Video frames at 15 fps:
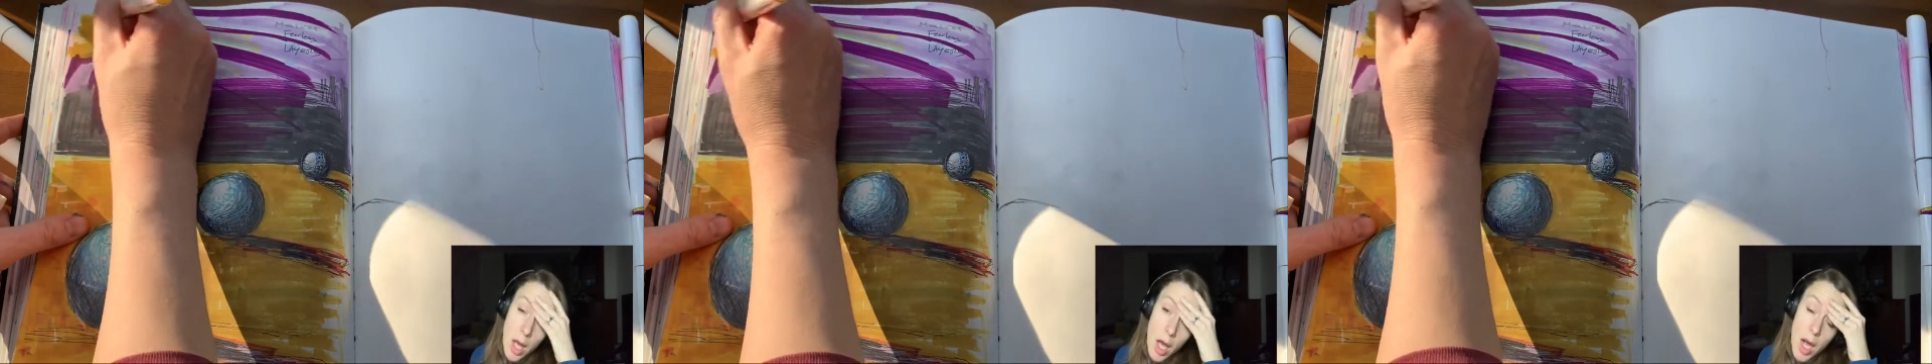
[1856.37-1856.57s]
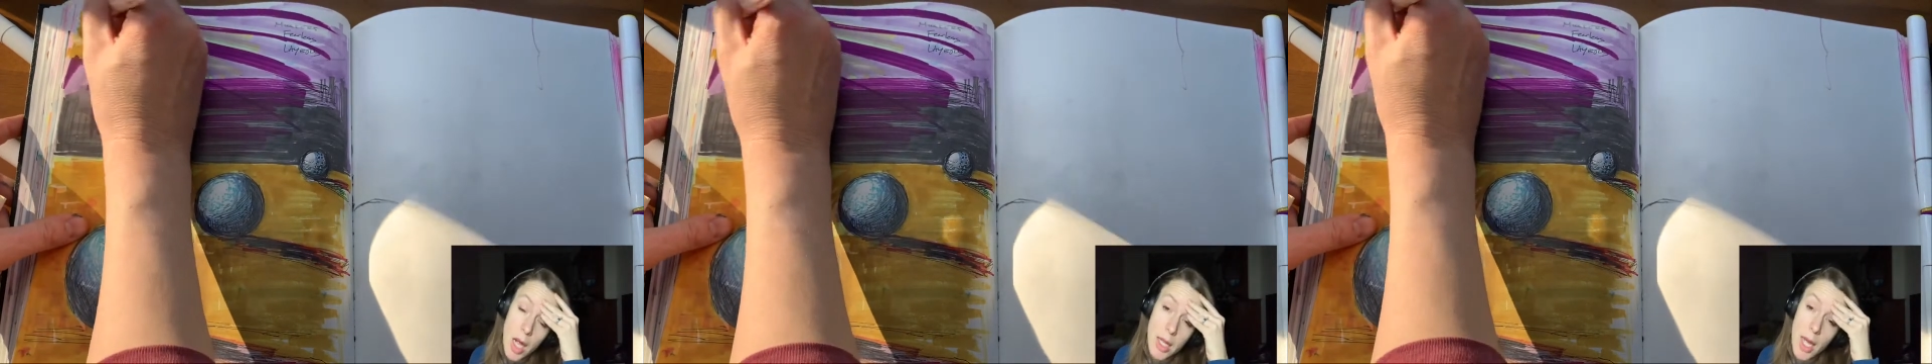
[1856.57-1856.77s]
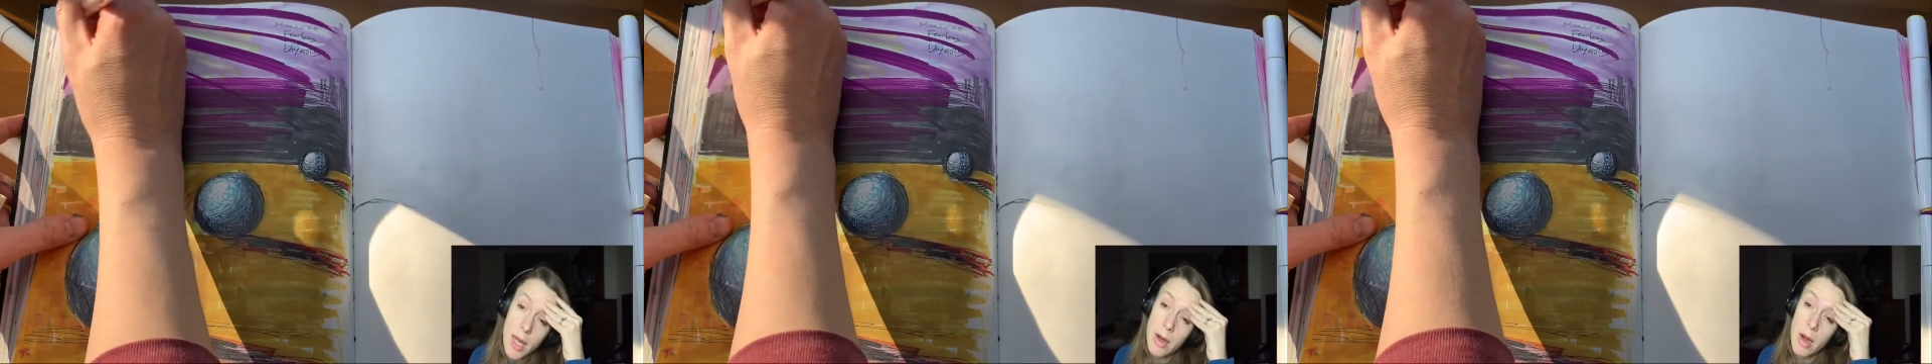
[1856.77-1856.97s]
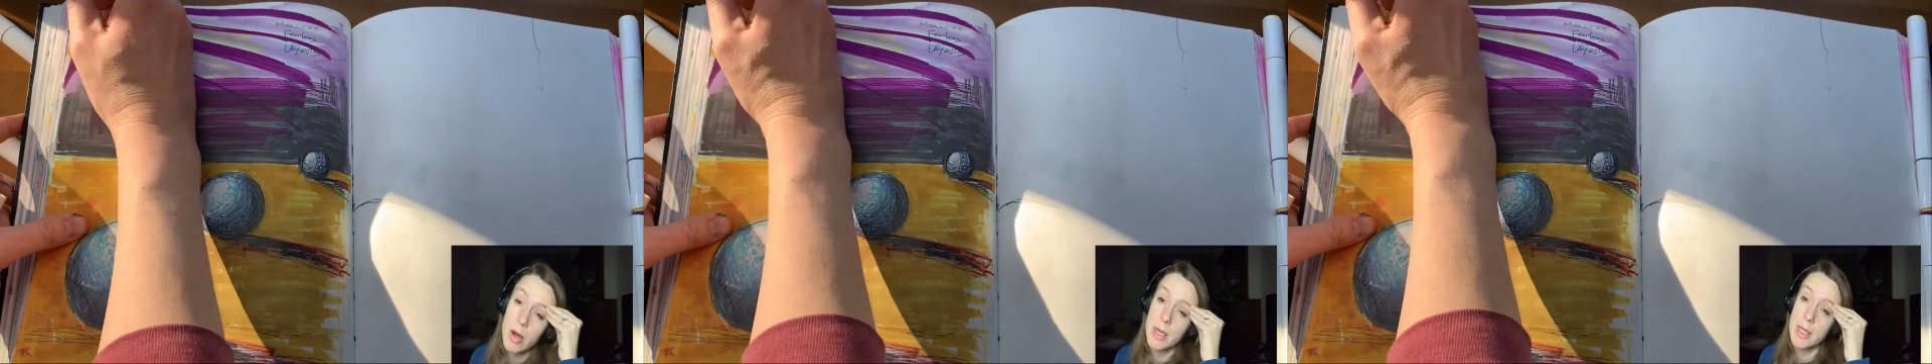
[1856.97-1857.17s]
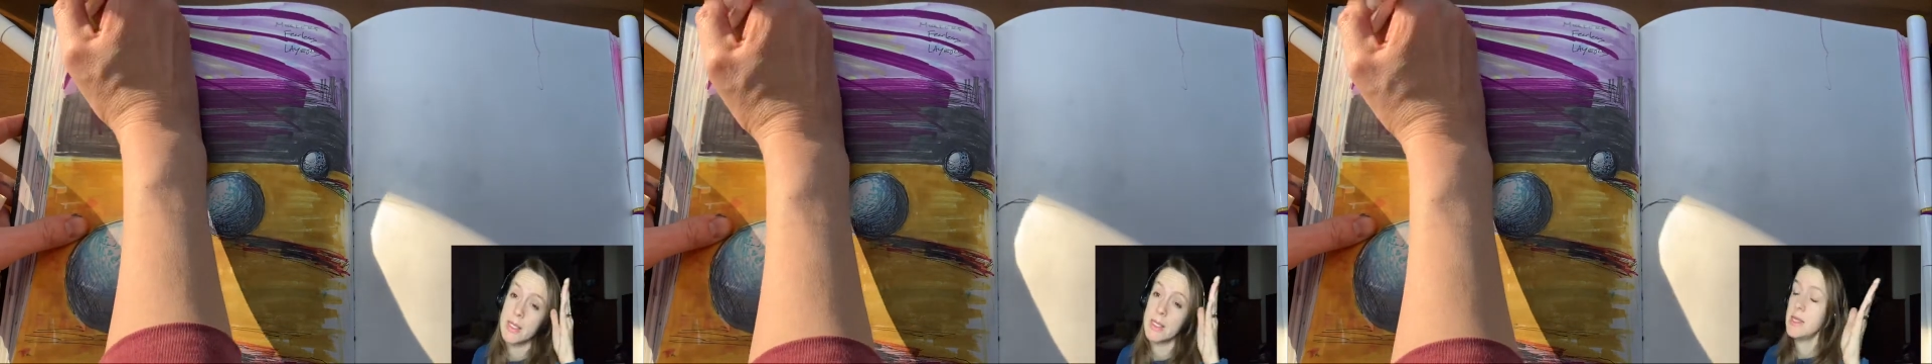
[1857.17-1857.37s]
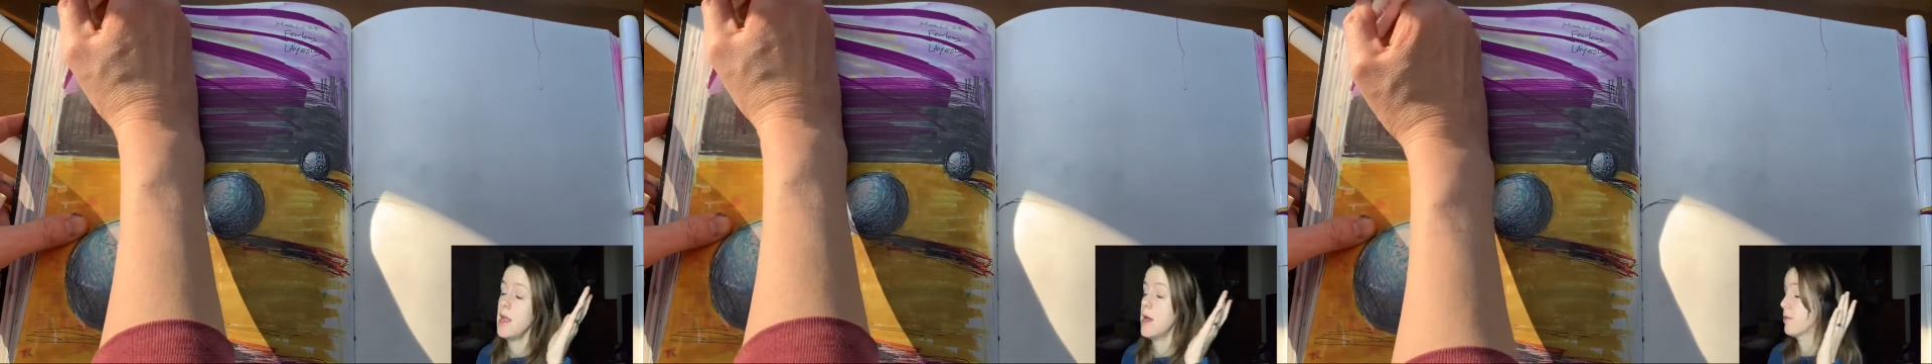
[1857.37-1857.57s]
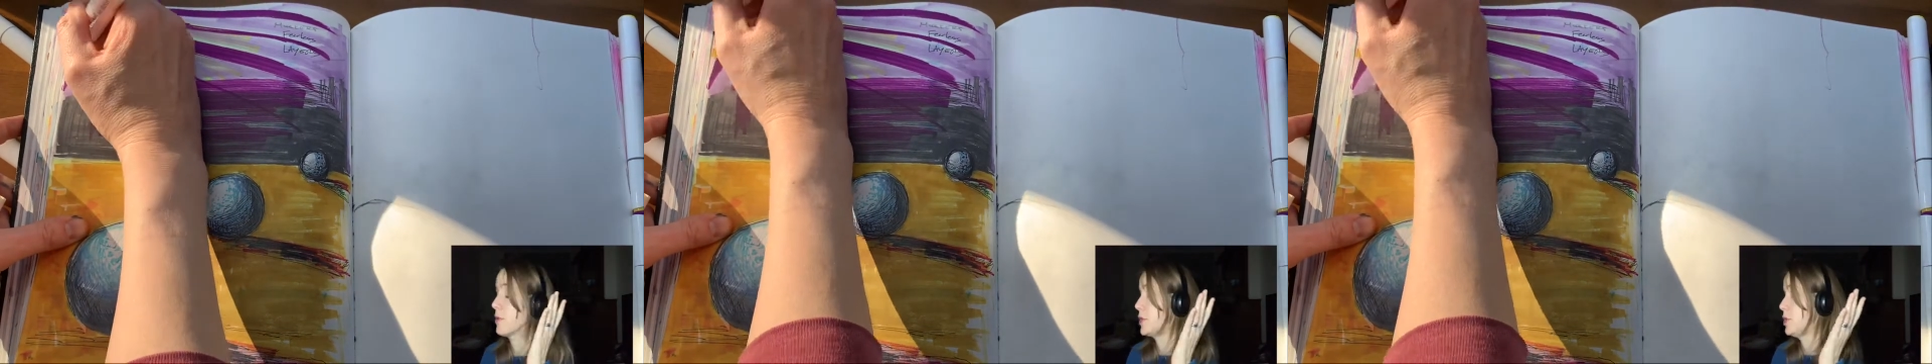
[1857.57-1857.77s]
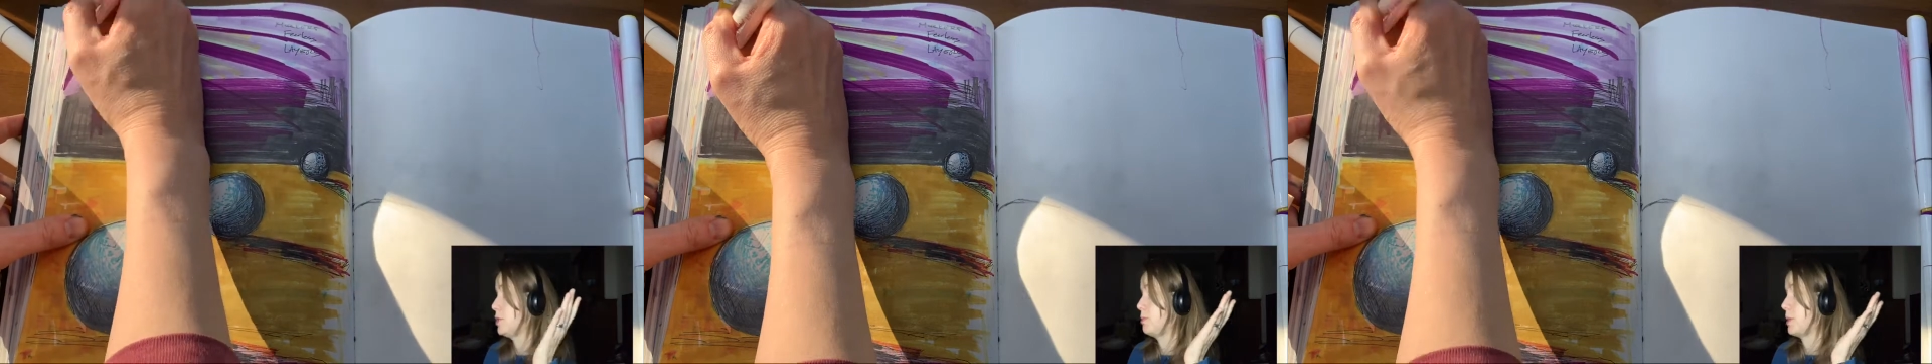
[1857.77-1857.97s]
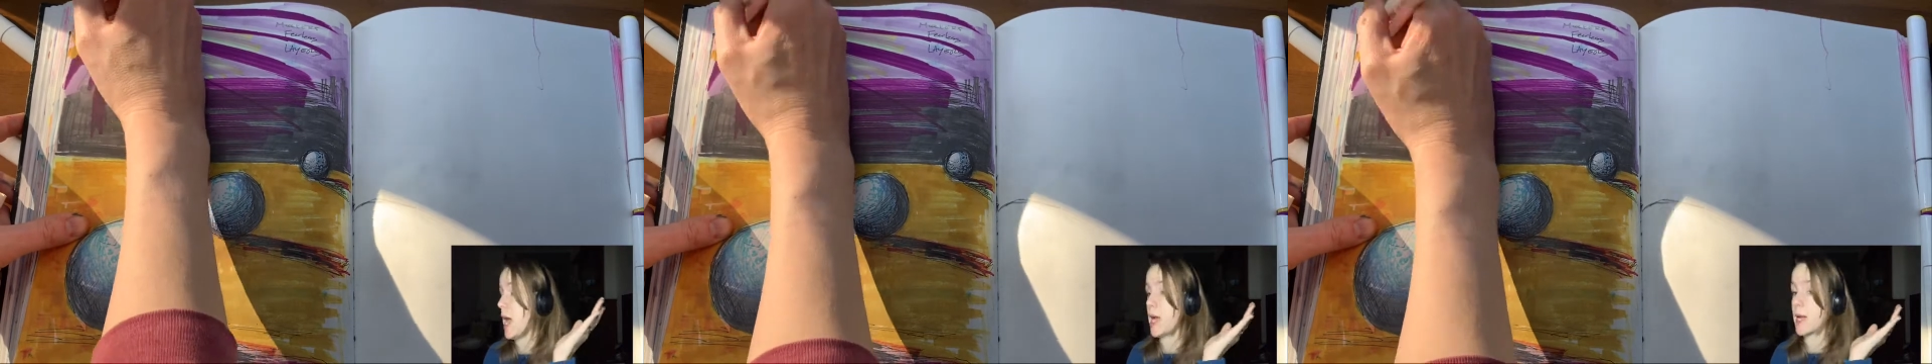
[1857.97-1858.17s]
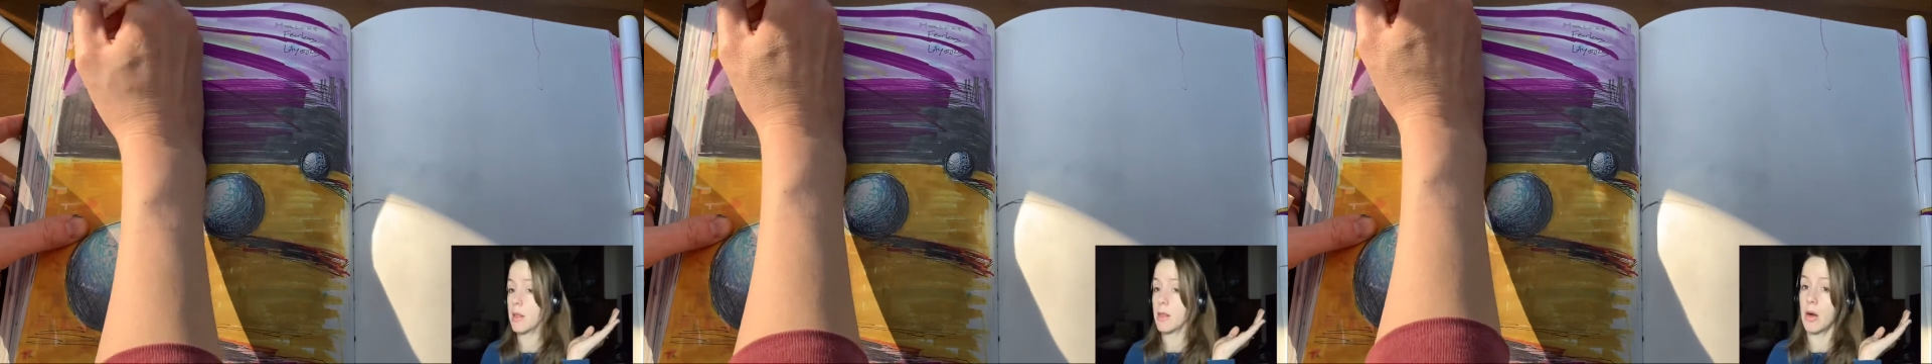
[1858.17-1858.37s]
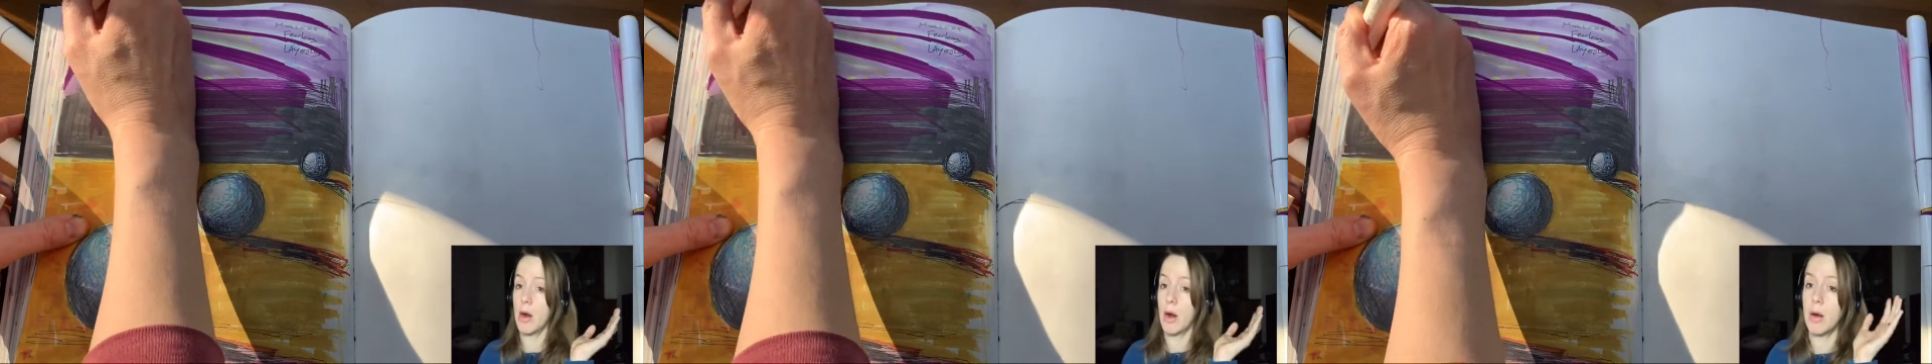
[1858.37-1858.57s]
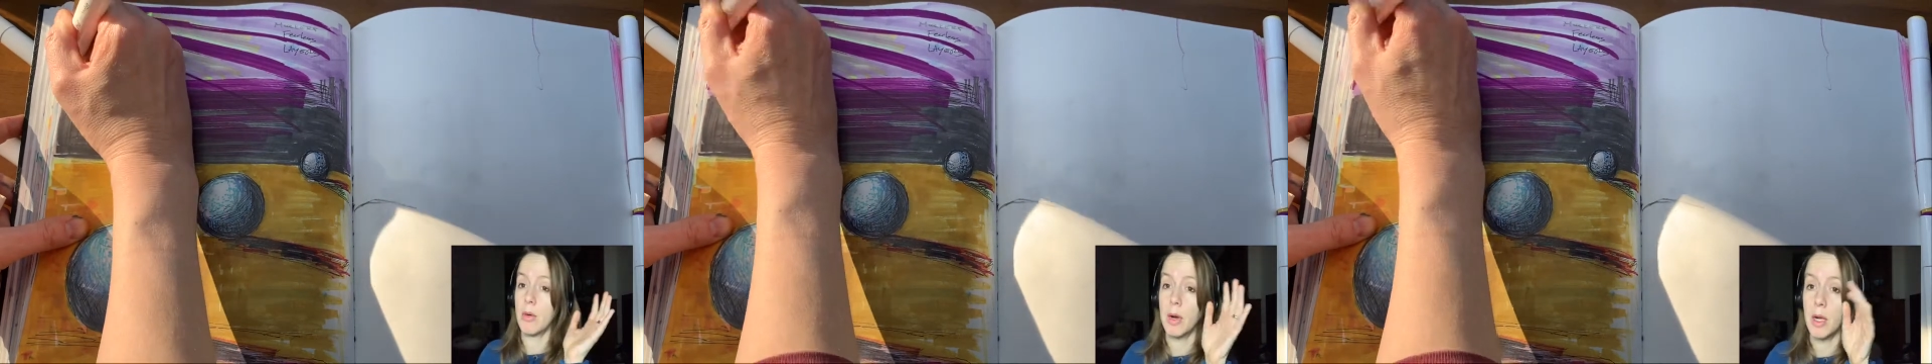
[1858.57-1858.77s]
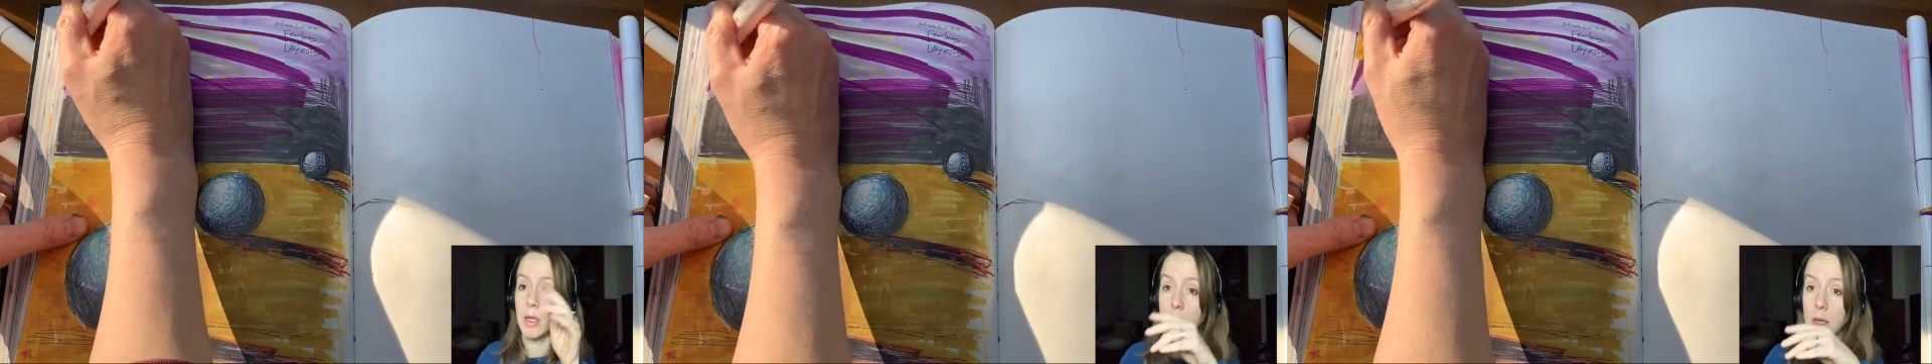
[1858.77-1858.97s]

A lot of artists never do black in their artwork.